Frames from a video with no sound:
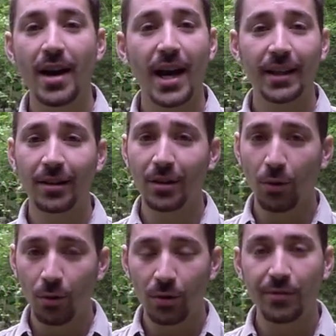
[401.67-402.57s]
handle
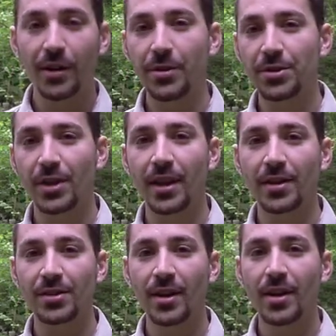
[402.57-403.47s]
all of those
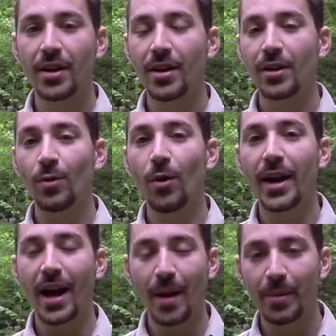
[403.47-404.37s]
things
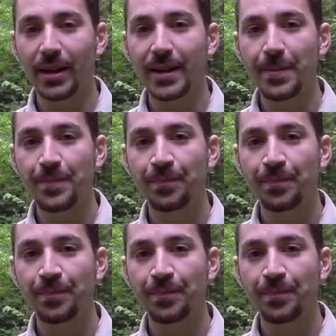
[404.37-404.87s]
quite happily.